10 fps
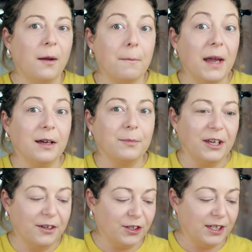Makeup
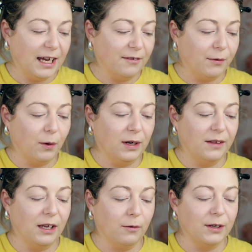Geek shut down. They were one
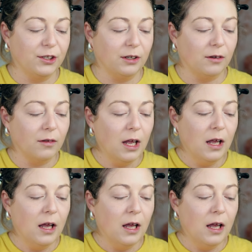of the original